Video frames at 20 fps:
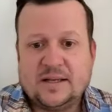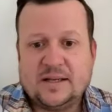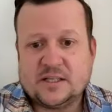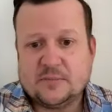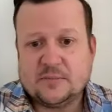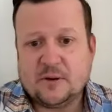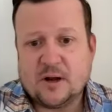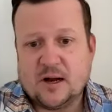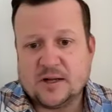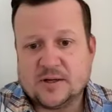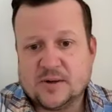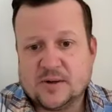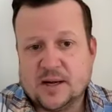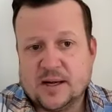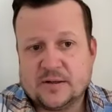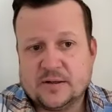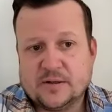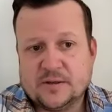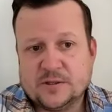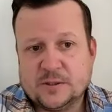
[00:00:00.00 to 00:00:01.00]

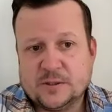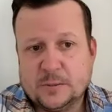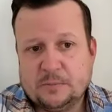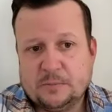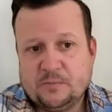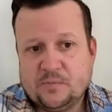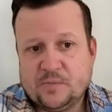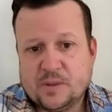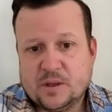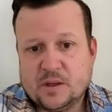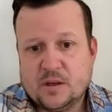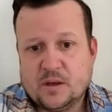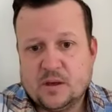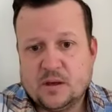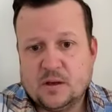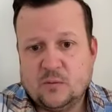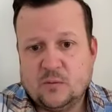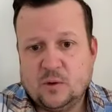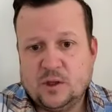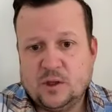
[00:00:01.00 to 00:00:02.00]
subcontractors.
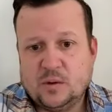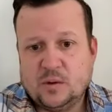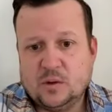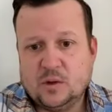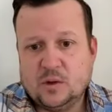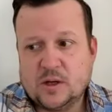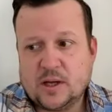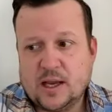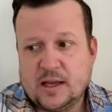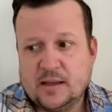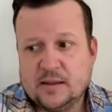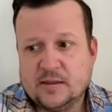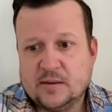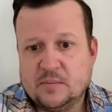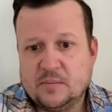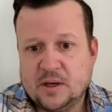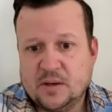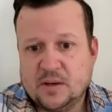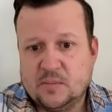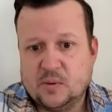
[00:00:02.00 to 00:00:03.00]
When you look at the
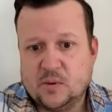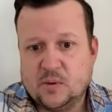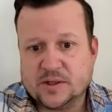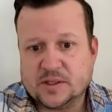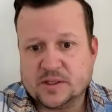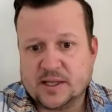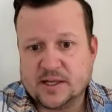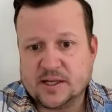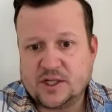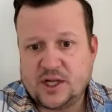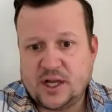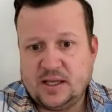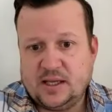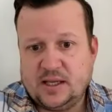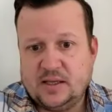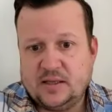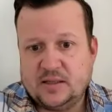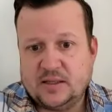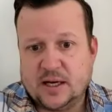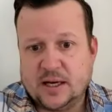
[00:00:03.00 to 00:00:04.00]
big boys like
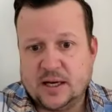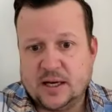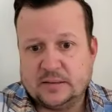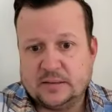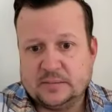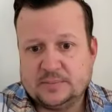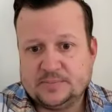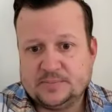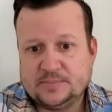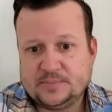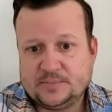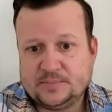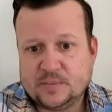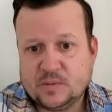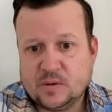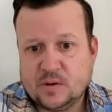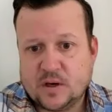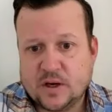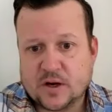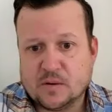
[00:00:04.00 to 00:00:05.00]
J.E. Dunn,
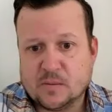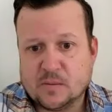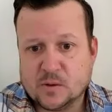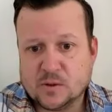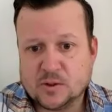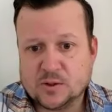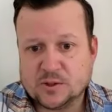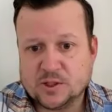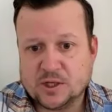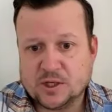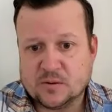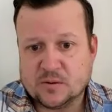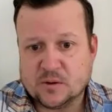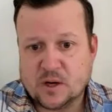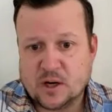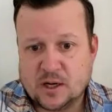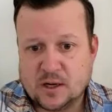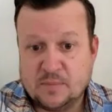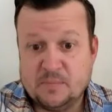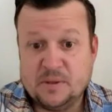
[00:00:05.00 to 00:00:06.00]
a
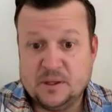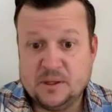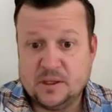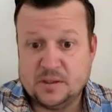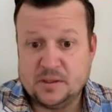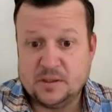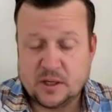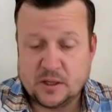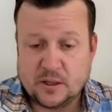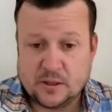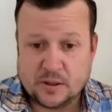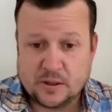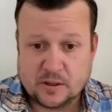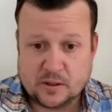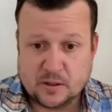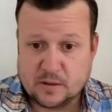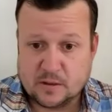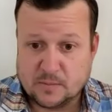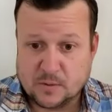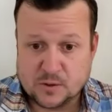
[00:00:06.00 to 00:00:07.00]
$1 billion
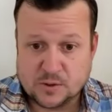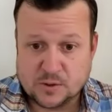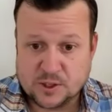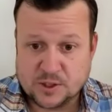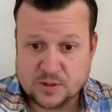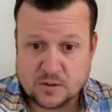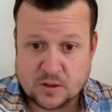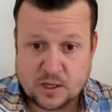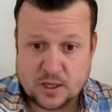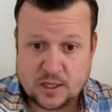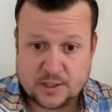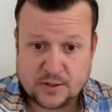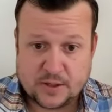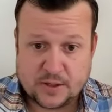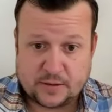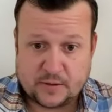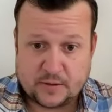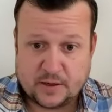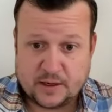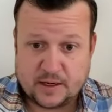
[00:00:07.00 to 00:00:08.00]
commercial general
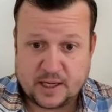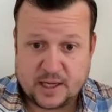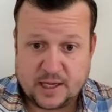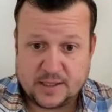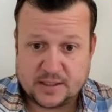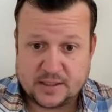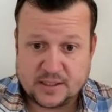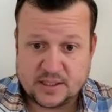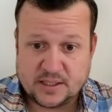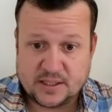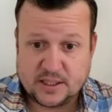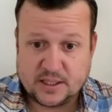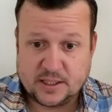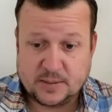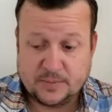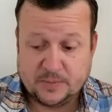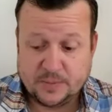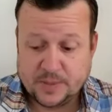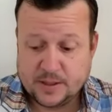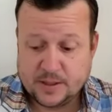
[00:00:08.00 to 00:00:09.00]
contractor out of Kansas City,
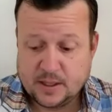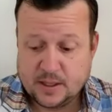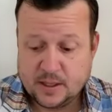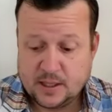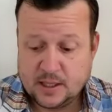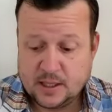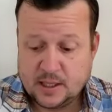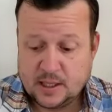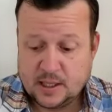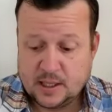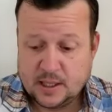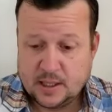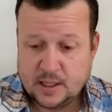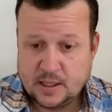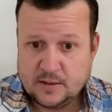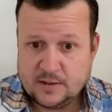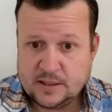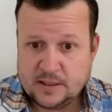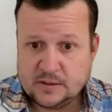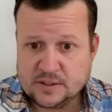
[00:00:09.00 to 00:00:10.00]

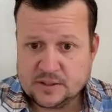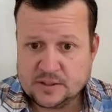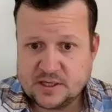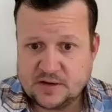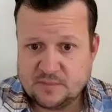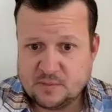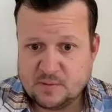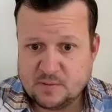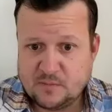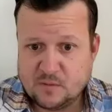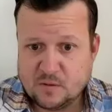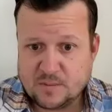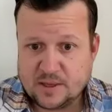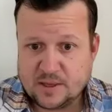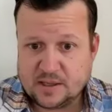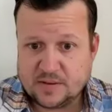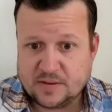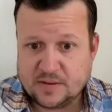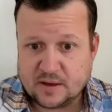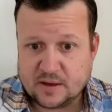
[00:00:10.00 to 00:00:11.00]
they don't self-perform
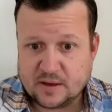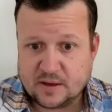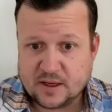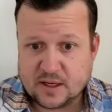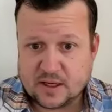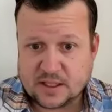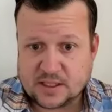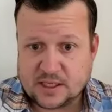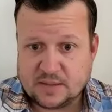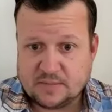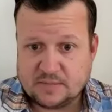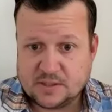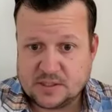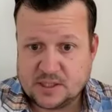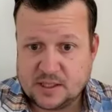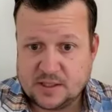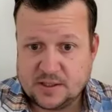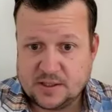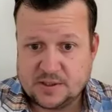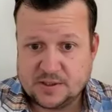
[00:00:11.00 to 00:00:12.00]
anything except
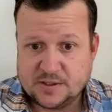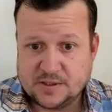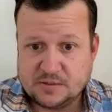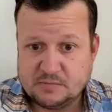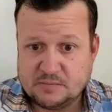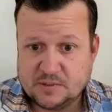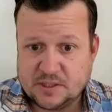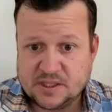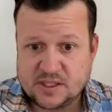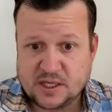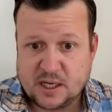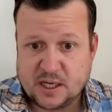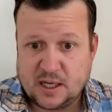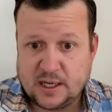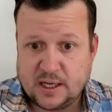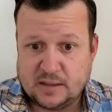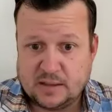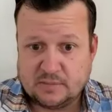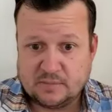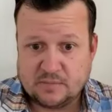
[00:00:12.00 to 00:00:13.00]
sales,
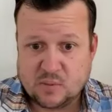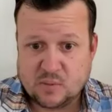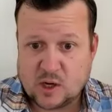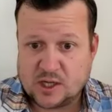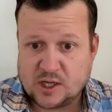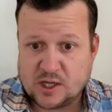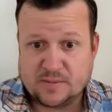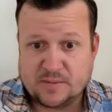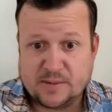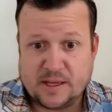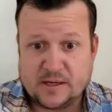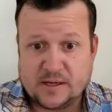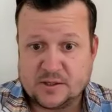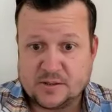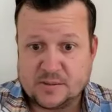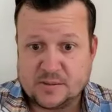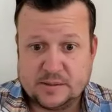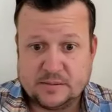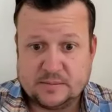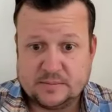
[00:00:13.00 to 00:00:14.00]
design, project
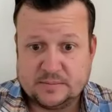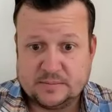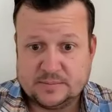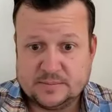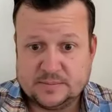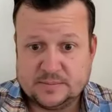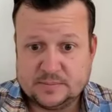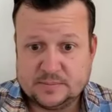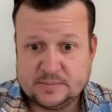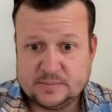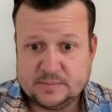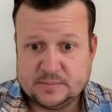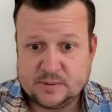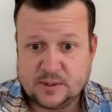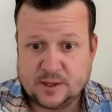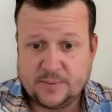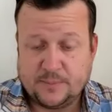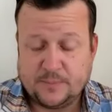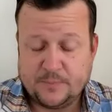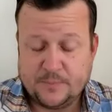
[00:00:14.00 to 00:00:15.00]
management,
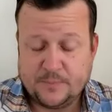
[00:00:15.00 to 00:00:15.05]
right?